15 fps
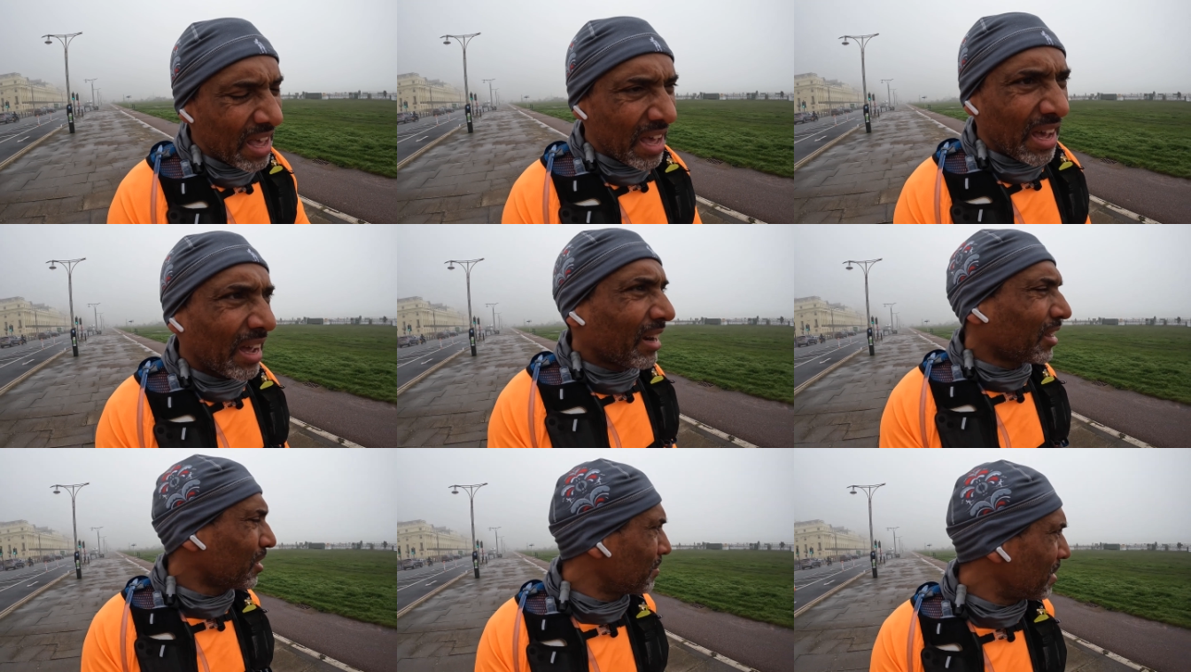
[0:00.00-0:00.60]
and
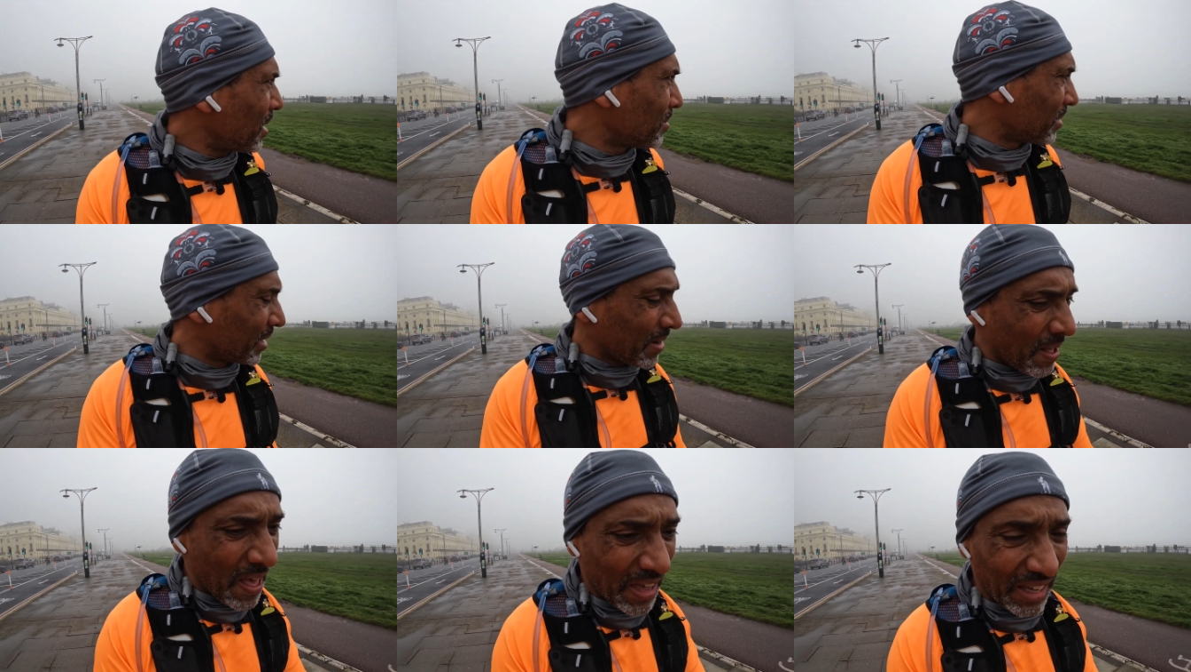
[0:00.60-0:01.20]
at the moment
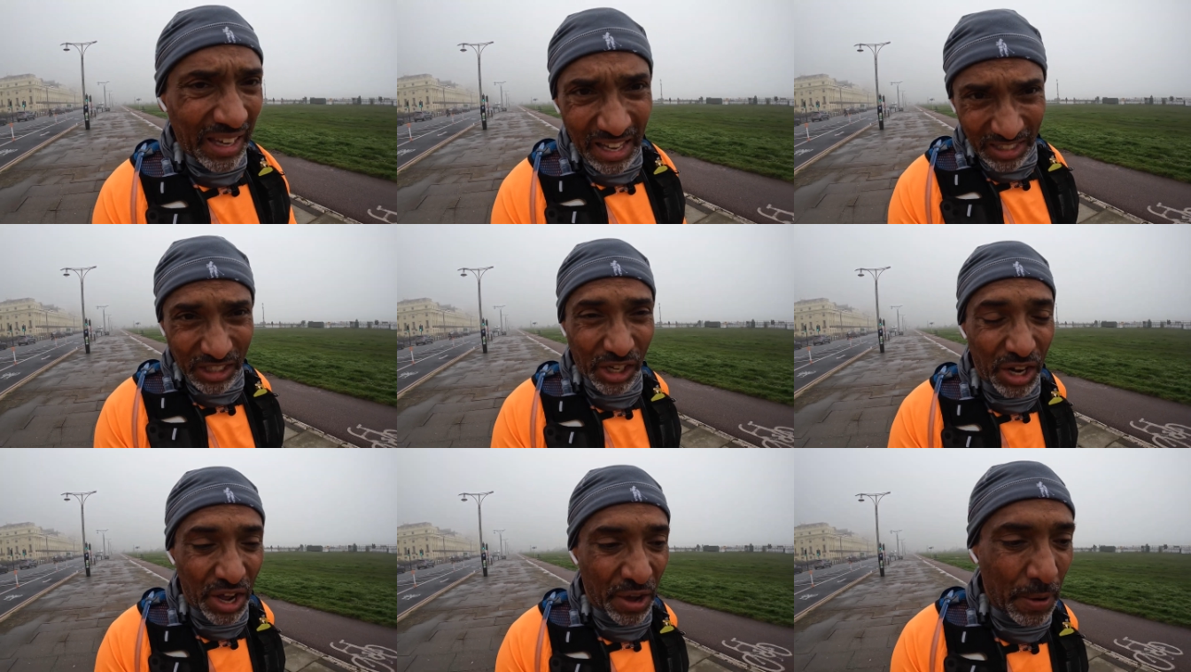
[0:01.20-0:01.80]
it's a
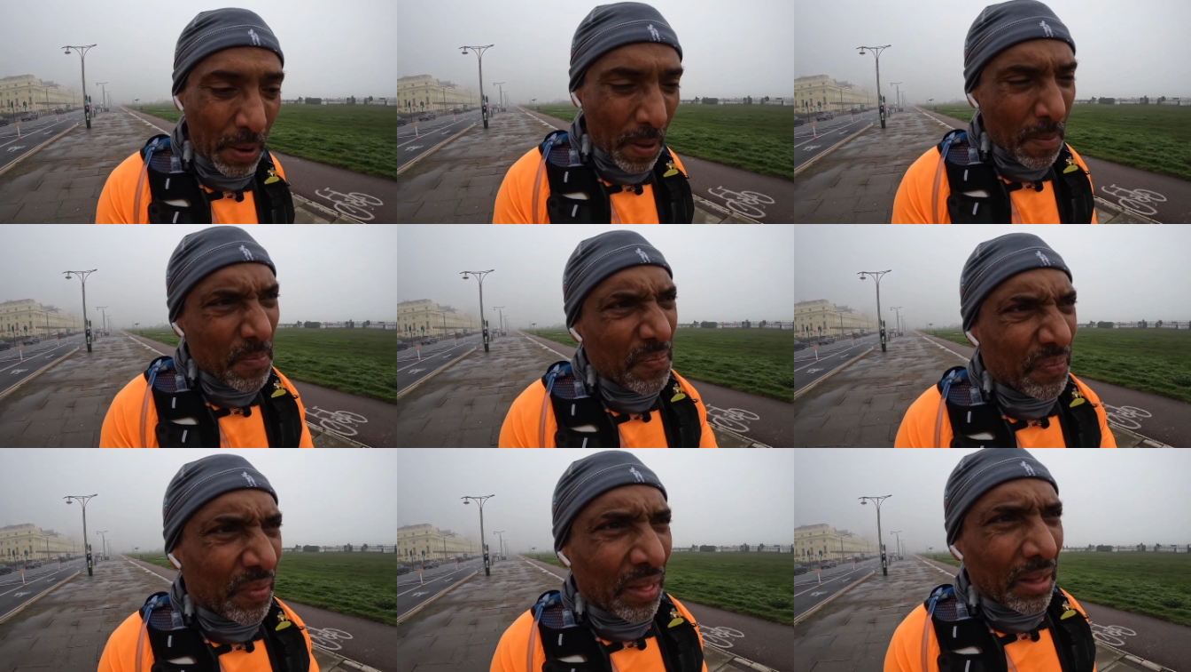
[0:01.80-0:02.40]
no,
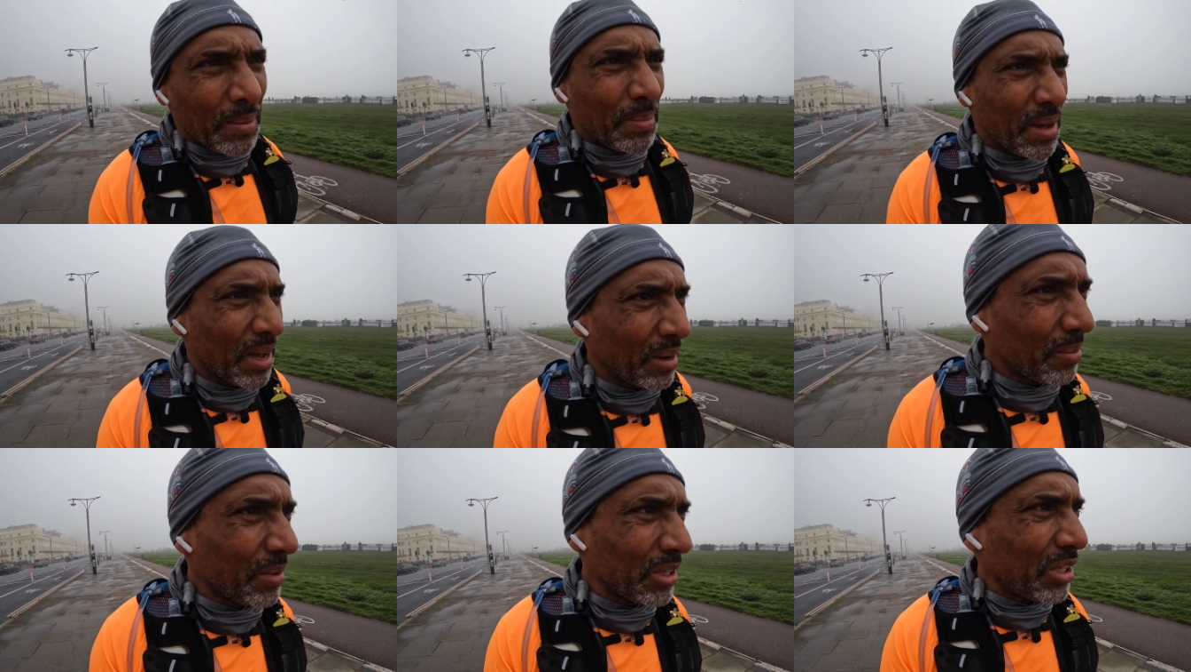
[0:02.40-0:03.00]
but
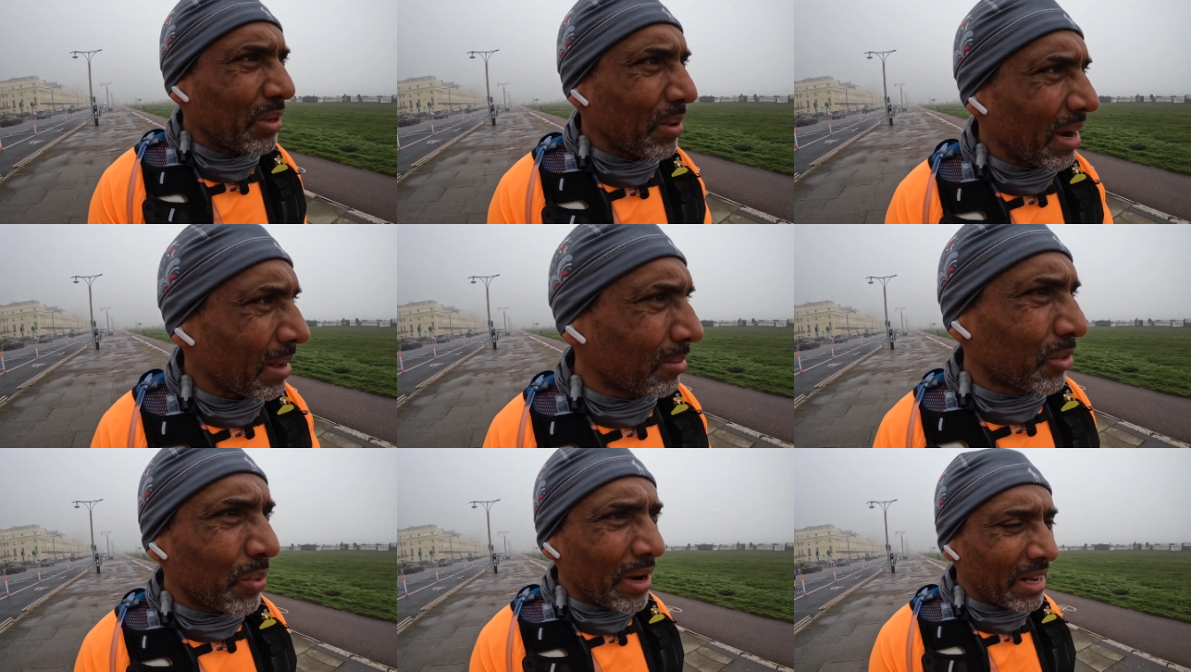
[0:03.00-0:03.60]
we'll see what
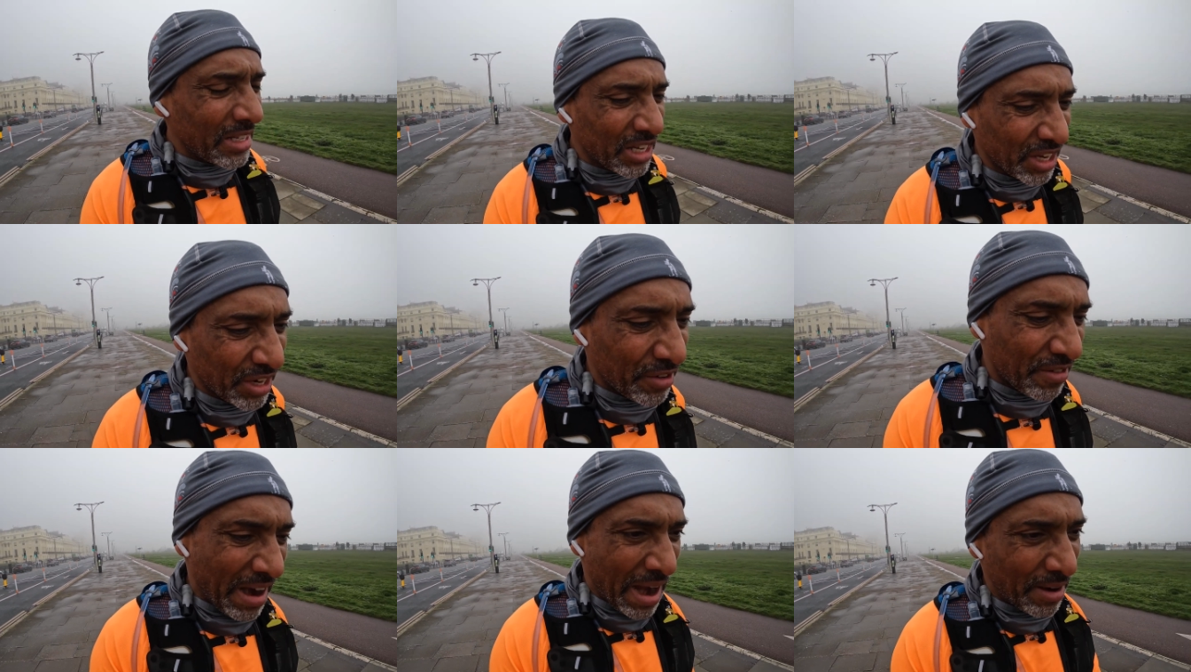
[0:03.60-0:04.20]
happens when I turn
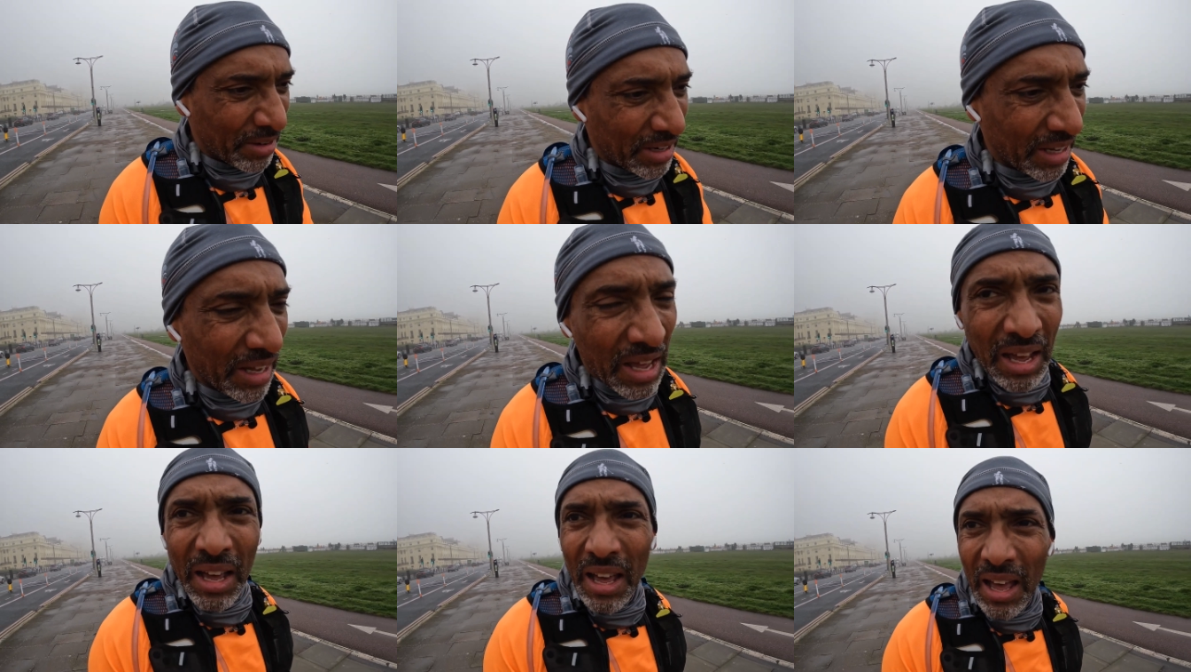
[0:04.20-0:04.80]
around,
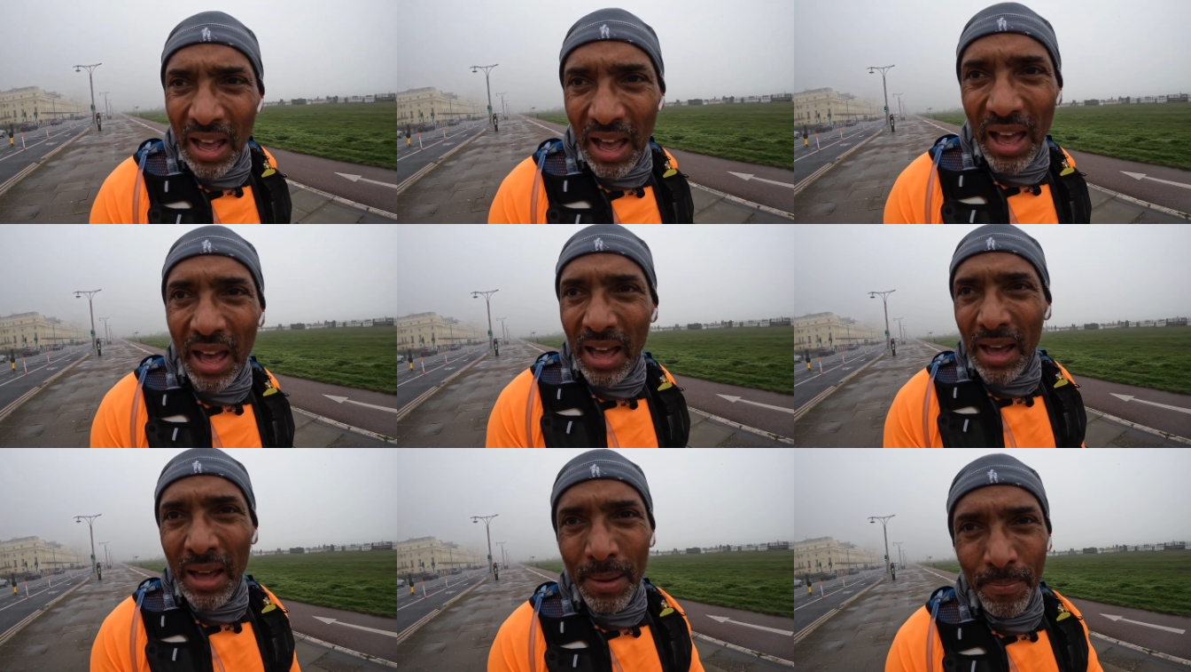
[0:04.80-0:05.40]

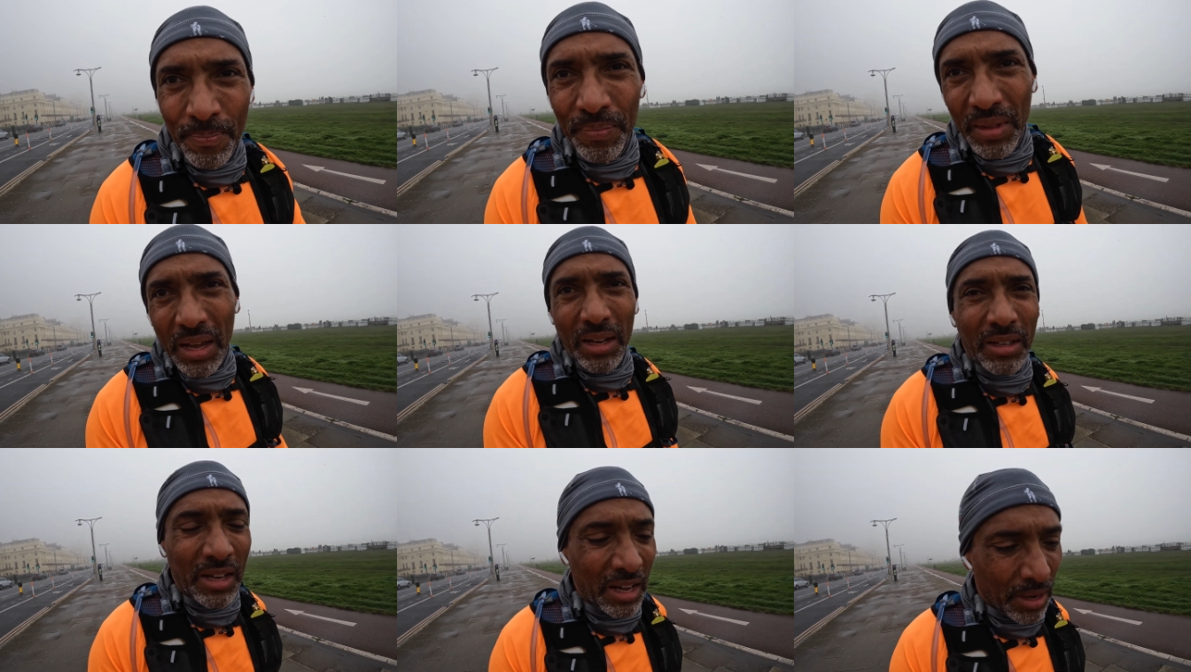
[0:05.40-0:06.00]

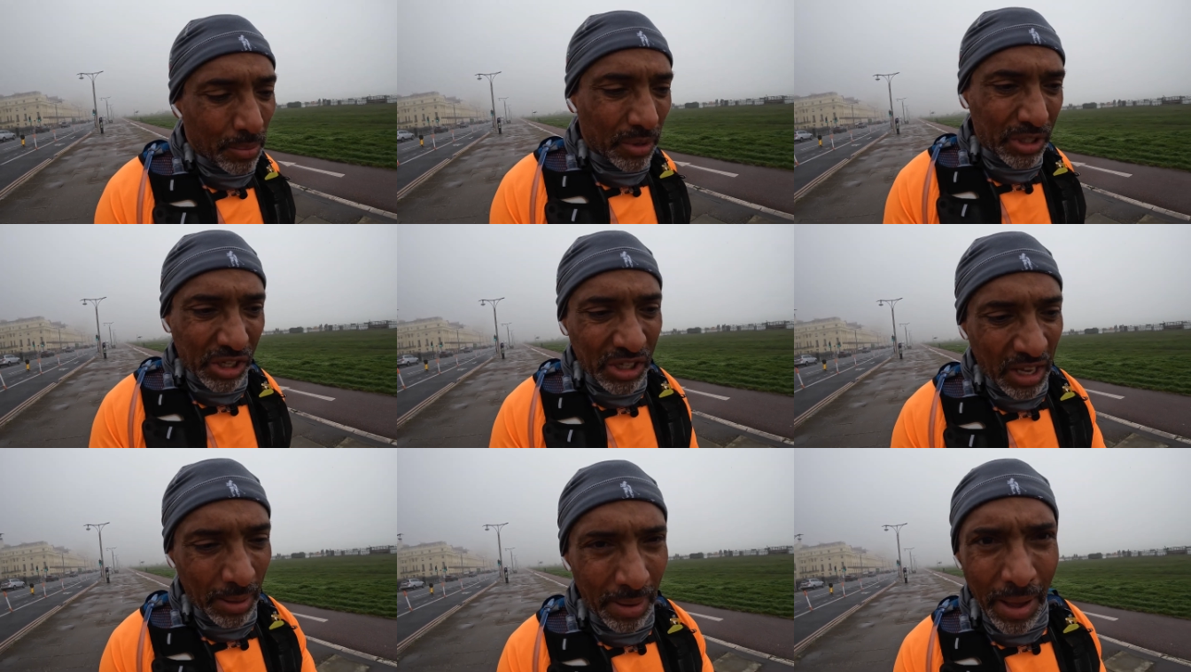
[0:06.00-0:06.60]
and yeah, we'll just
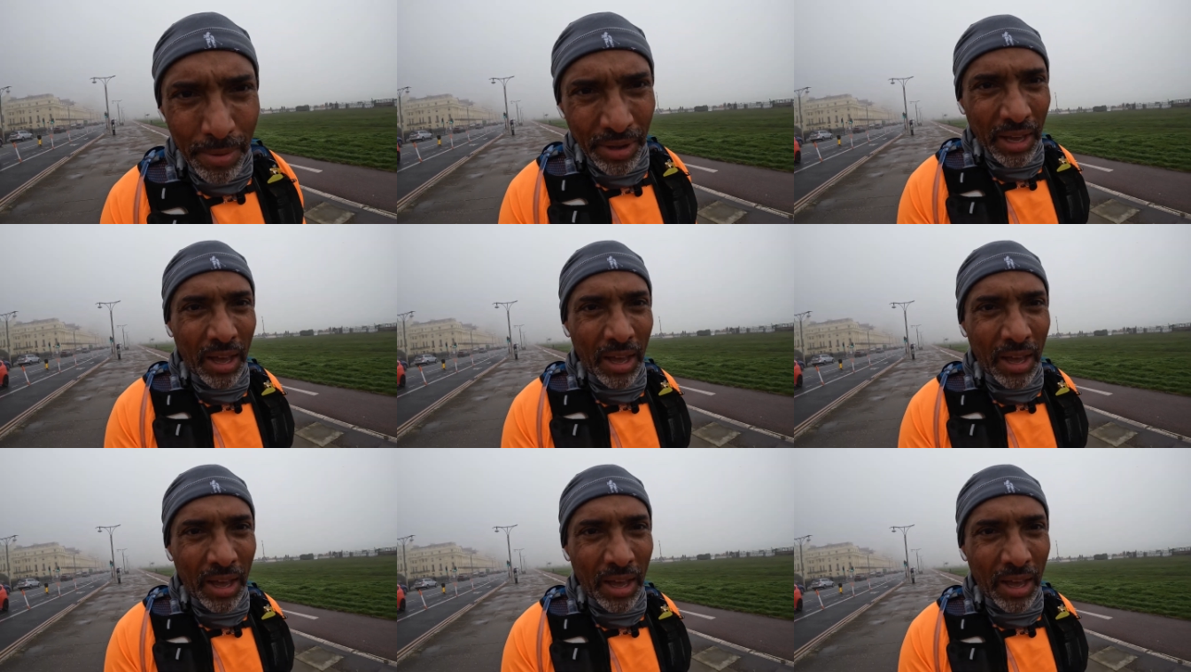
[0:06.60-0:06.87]
keep going.